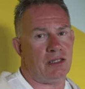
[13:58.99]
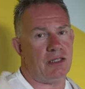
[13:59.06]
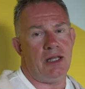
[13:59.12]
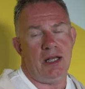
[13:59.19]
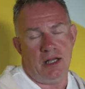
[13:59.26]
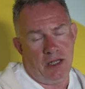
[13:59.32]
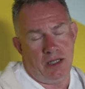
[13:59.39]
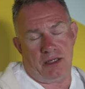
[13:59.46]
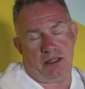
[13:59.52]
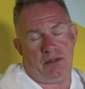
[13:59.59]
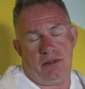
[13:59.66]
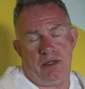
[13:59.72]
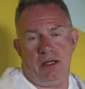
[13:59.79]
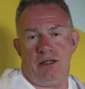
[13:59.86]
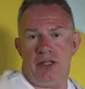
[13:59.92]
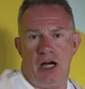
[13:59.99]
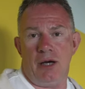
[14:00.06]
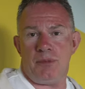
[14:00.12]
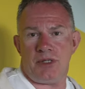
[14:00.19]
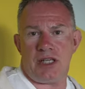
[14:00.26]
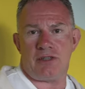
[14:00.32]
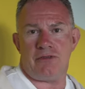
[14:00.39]
And you know,
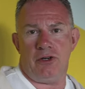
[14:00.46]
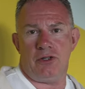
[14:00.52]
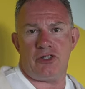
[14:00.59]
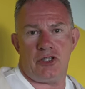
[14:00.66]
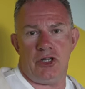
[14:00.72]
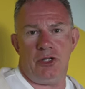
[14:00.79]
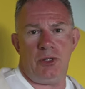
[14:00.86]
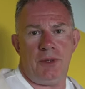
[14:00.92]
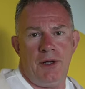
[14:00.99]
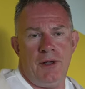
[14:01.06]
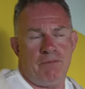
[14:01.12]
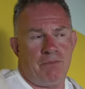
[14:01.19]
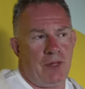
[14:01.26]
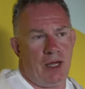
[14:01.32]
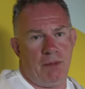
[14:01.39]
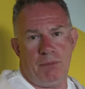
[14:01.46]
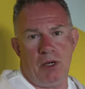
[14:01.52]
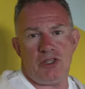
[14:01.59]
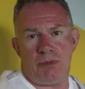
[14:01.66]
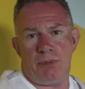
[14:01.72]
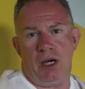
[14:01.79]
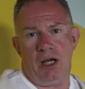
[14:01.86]
I'm 6'2", and
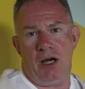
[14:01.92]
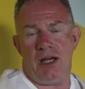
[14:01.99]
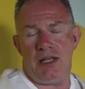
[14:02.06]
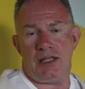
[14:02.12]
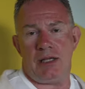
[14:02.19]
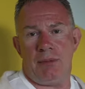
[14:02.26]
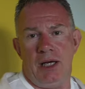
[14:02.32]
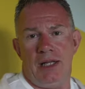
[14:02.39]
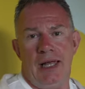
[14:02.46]
most of my height is in my